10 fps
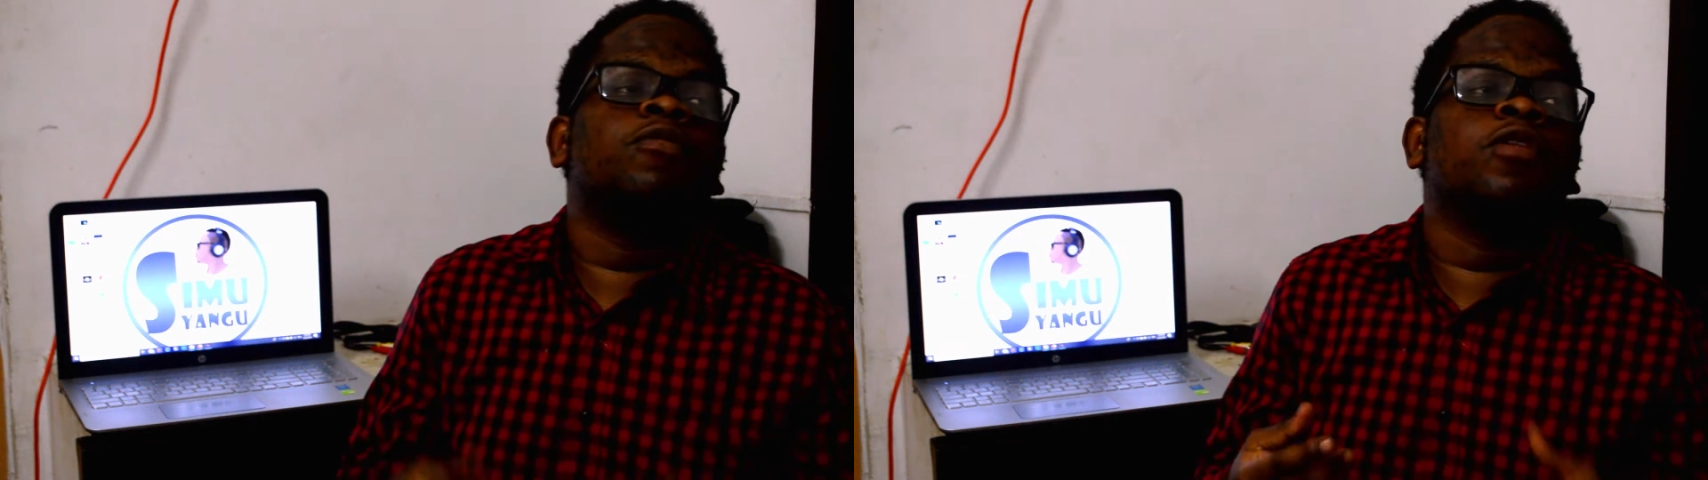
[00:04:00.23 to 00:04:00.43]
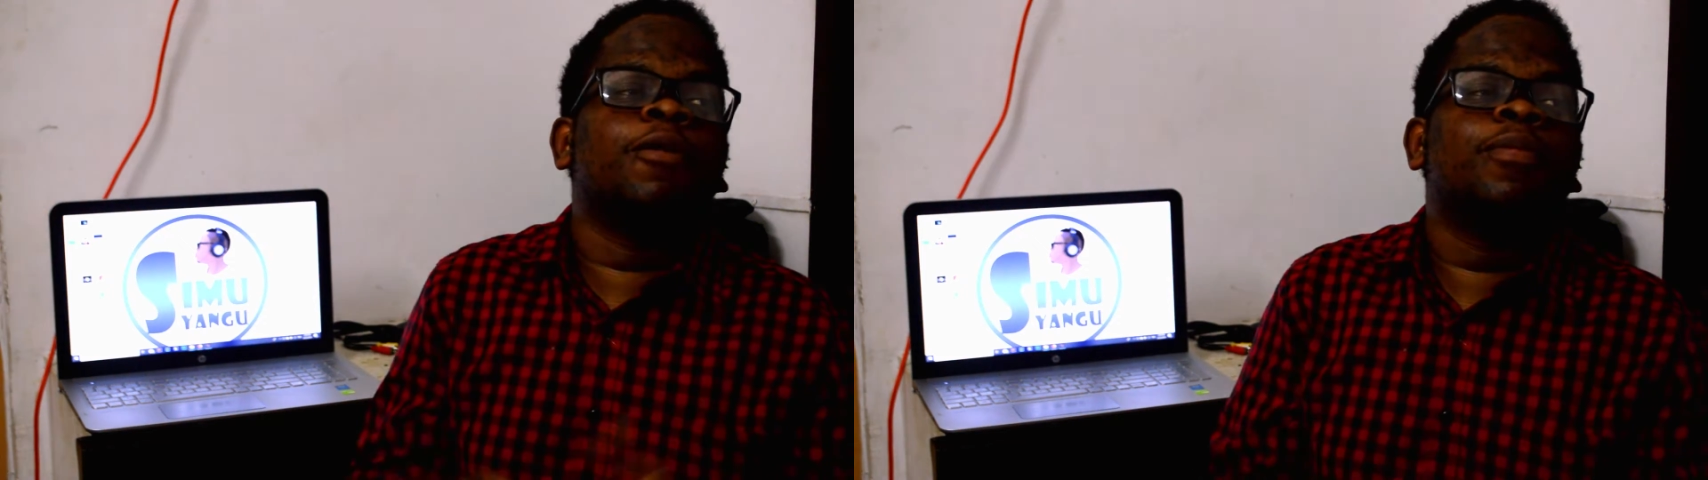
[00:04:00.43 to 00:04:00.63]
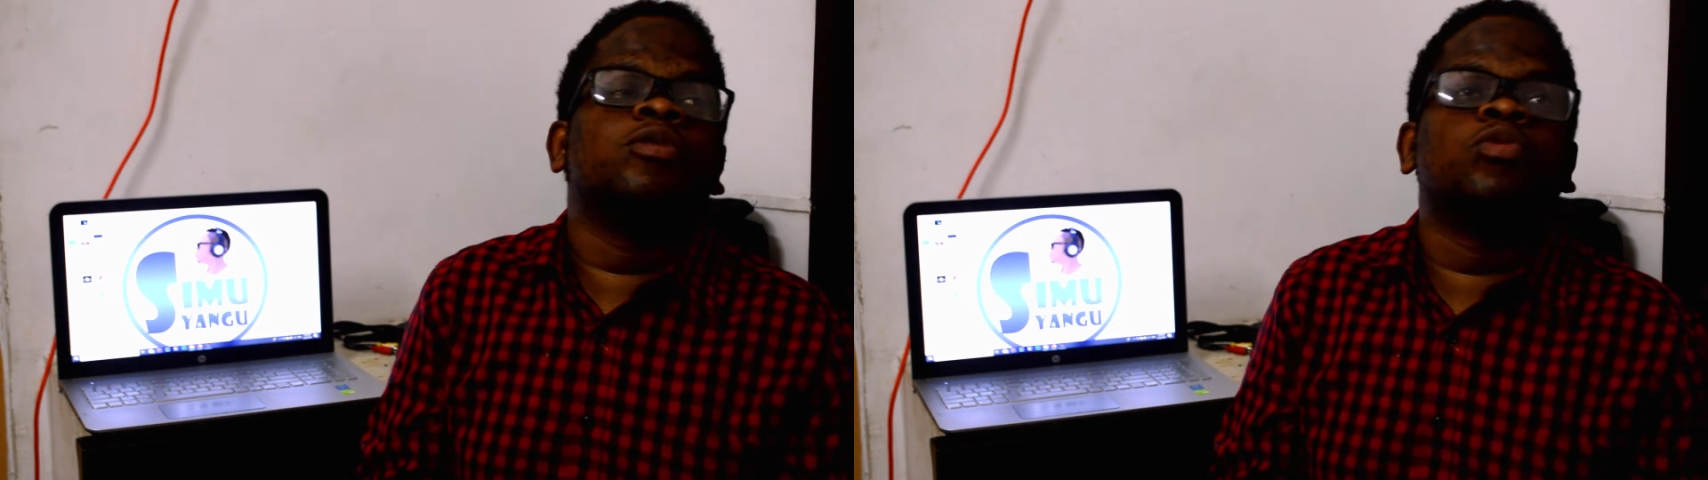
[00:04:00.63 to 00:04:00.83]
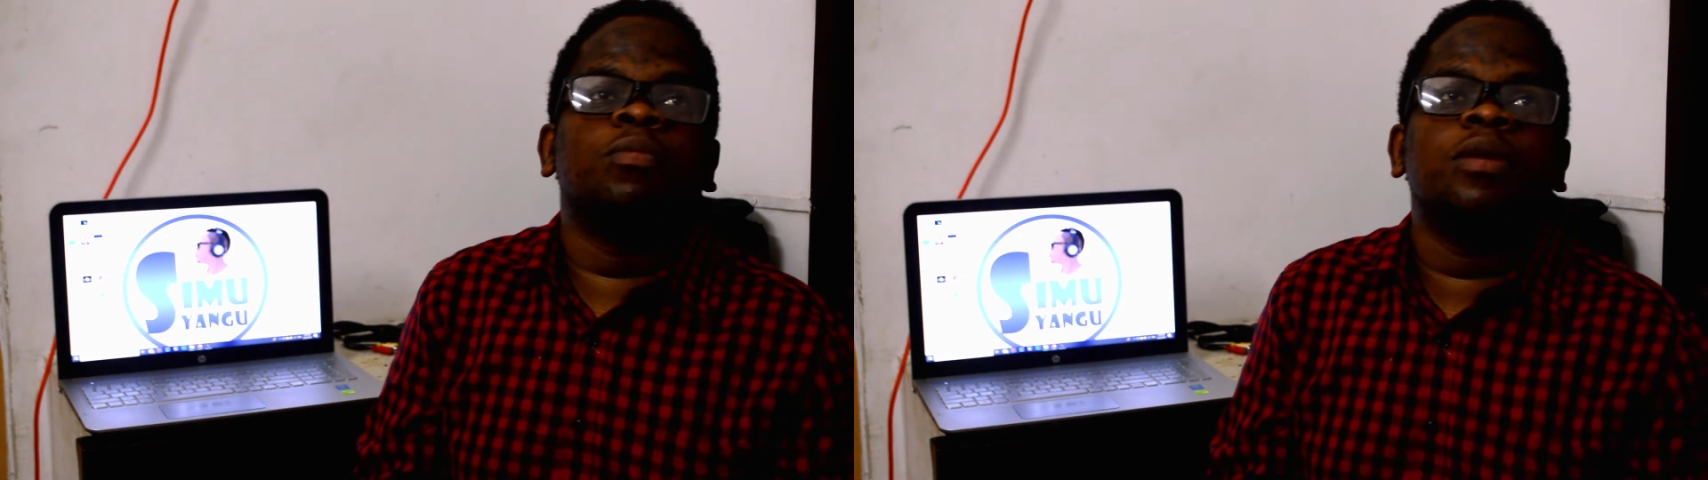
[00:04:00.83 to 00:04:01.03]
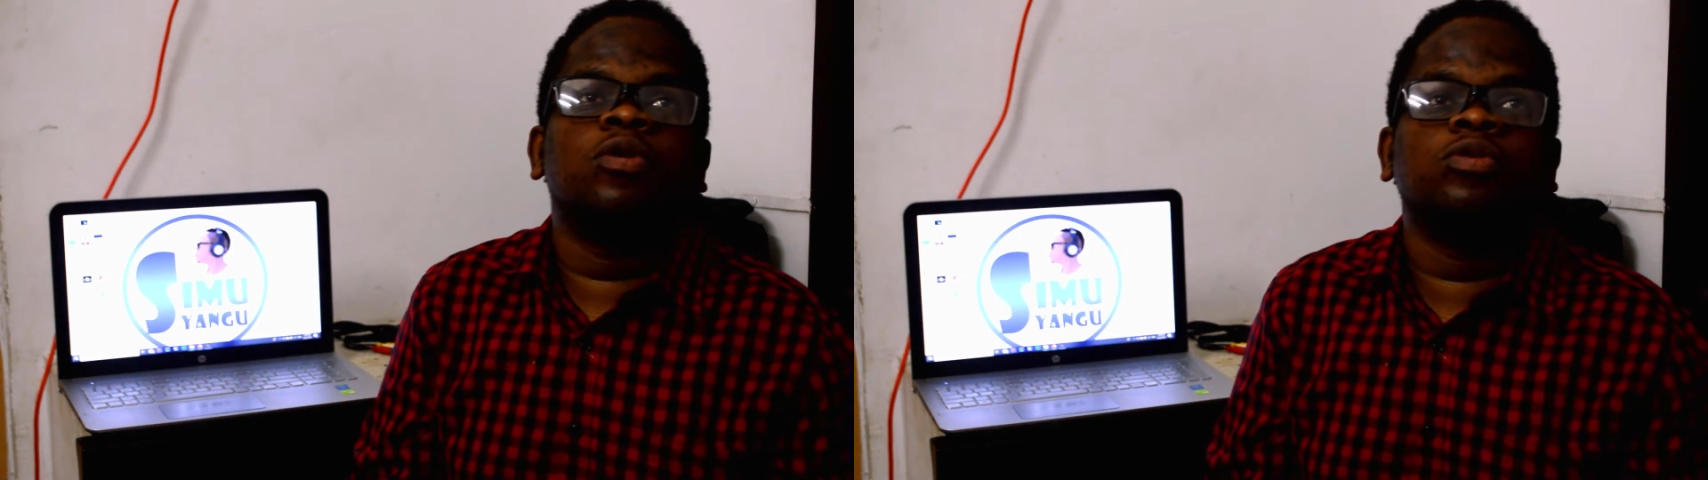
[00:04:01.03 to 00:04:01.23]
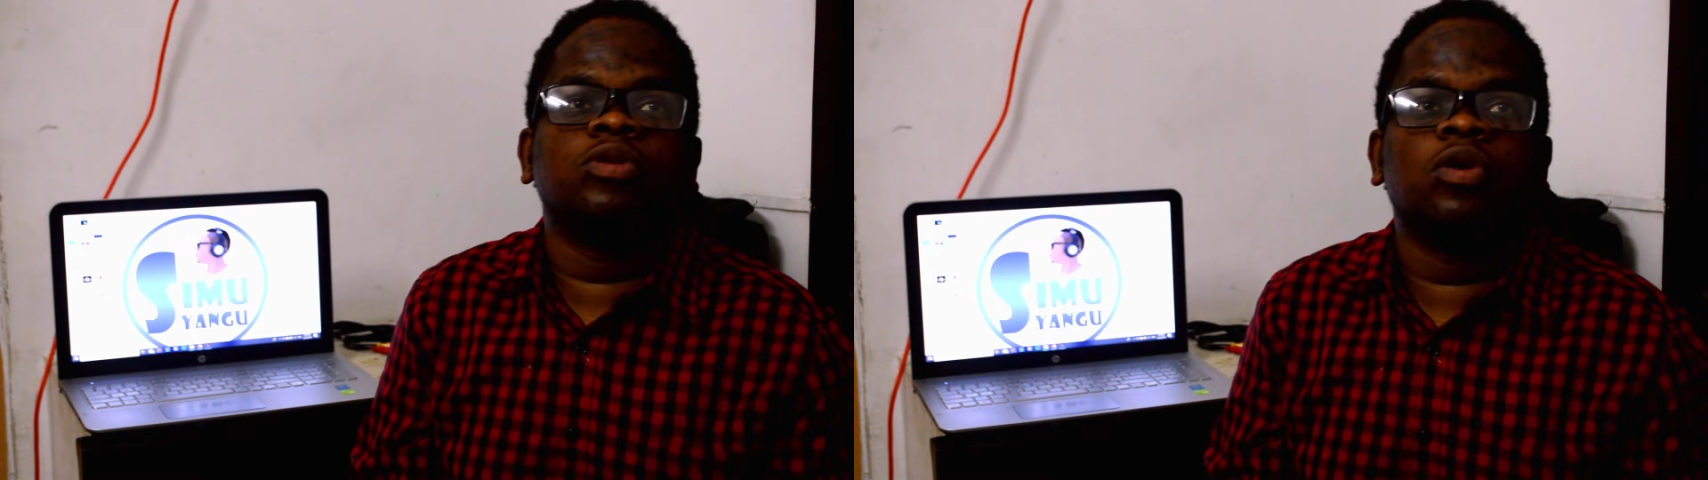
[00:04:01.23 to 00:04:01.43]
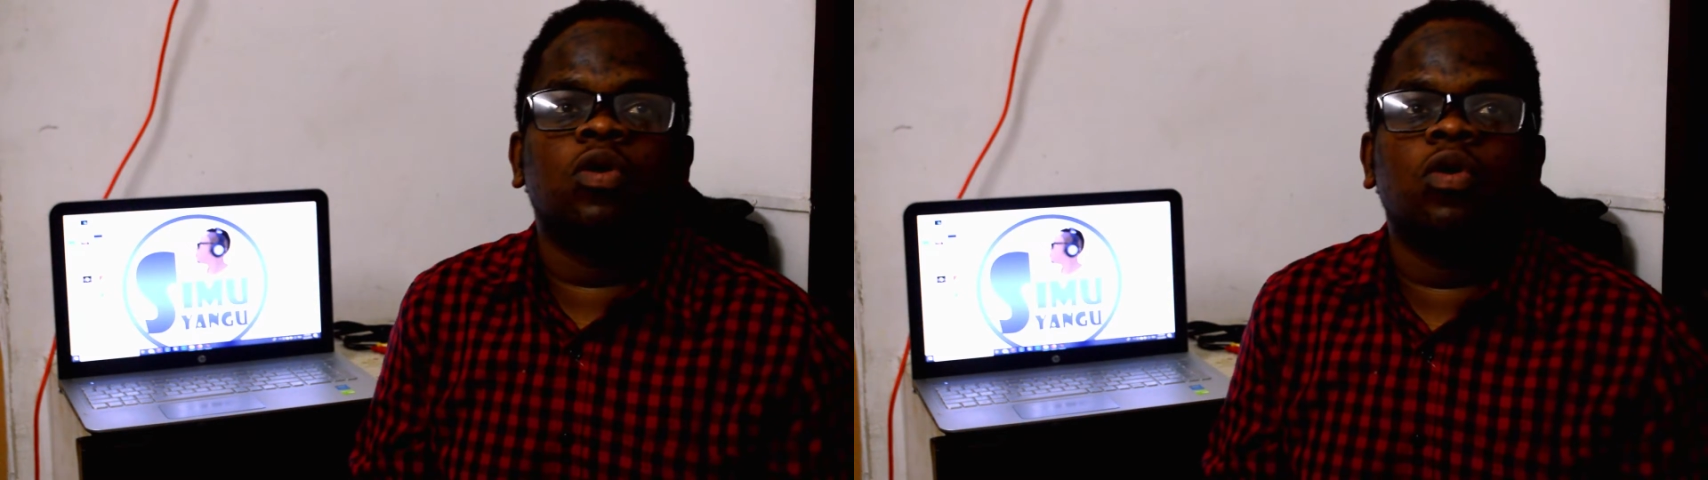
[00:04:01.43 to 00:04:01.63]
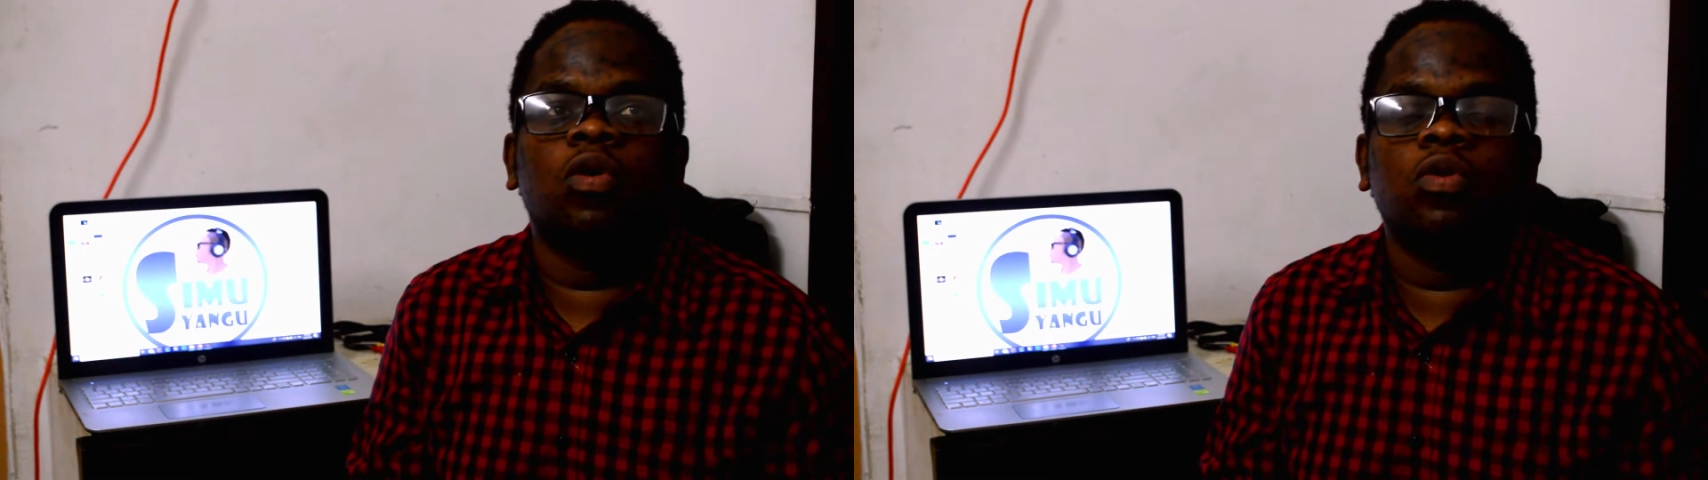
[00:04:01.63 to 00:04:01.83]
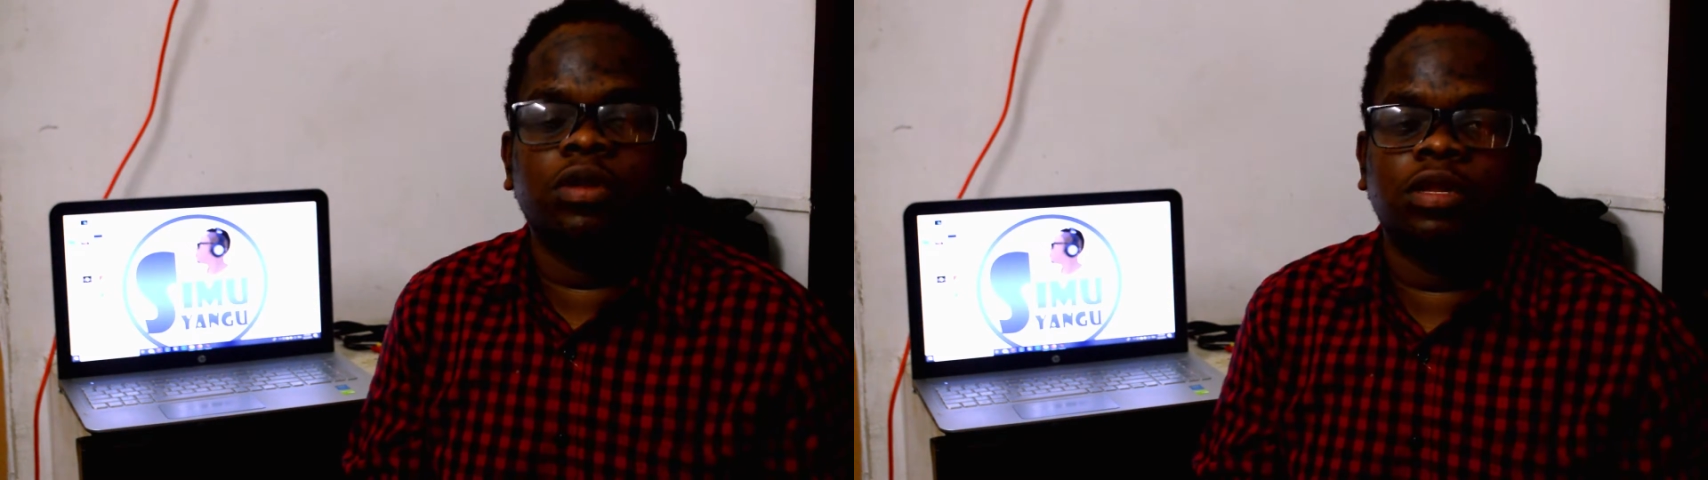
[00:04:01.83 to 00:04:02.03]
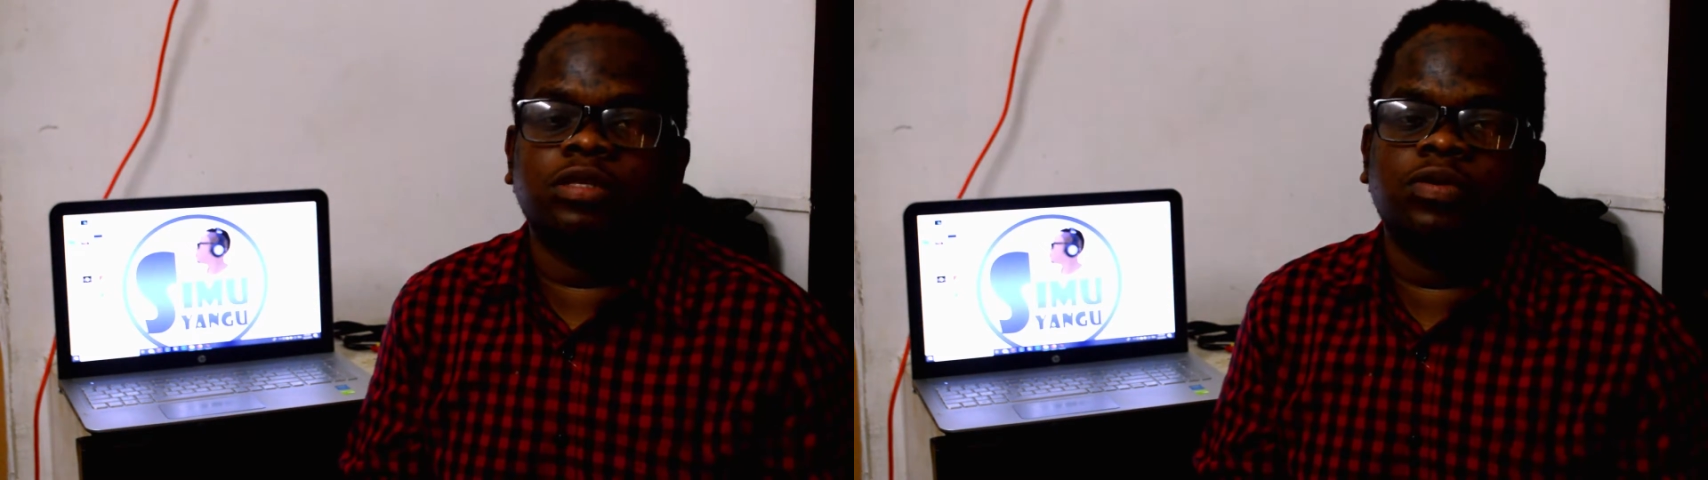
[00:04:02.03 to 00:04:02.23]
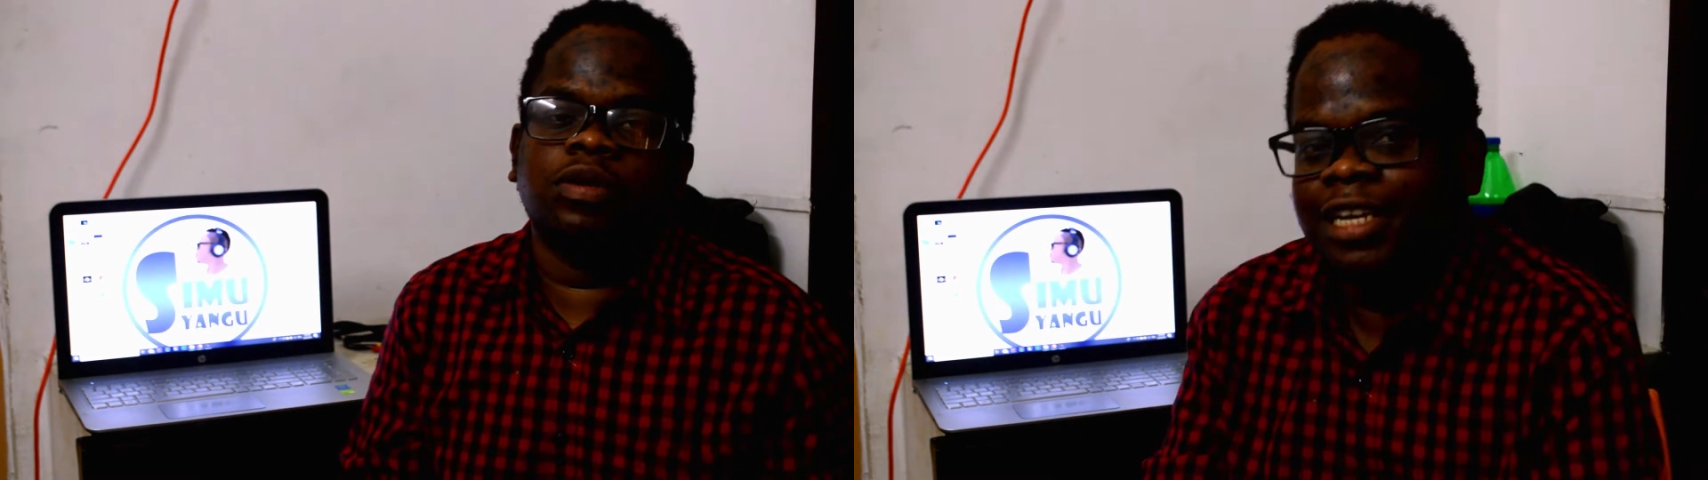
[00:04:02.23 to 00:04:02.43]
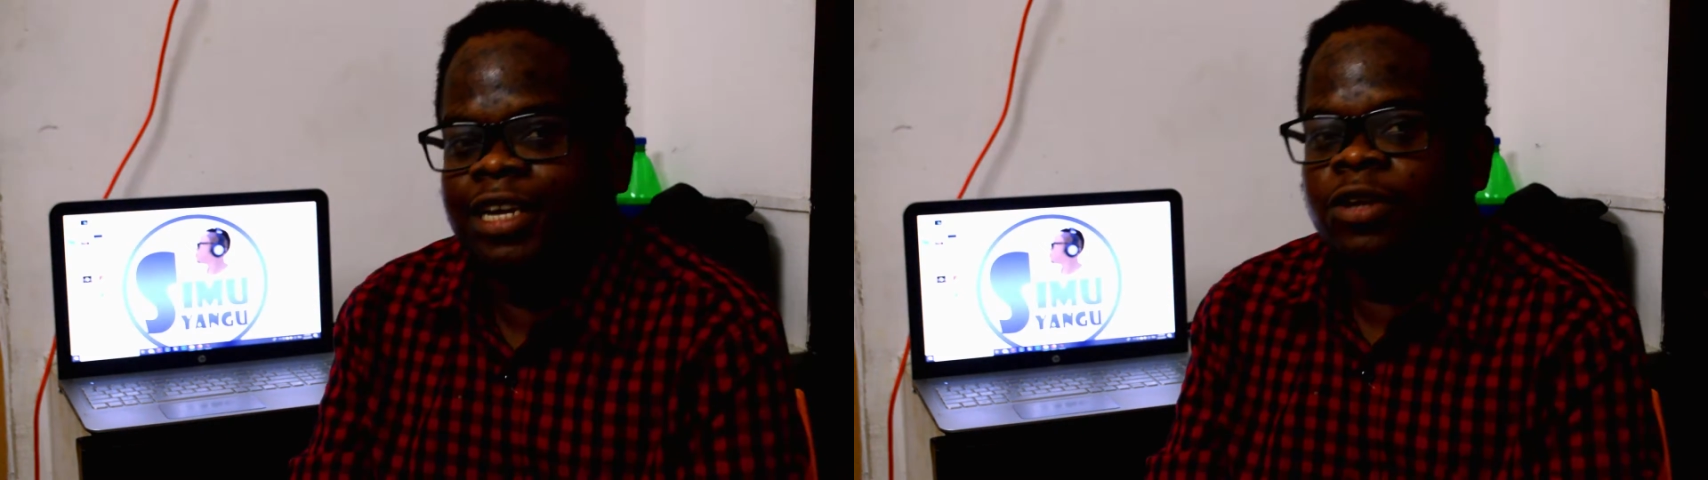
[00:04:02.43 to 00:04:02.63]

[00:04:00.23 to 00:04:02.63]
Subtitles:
fingerprint will be on the screen.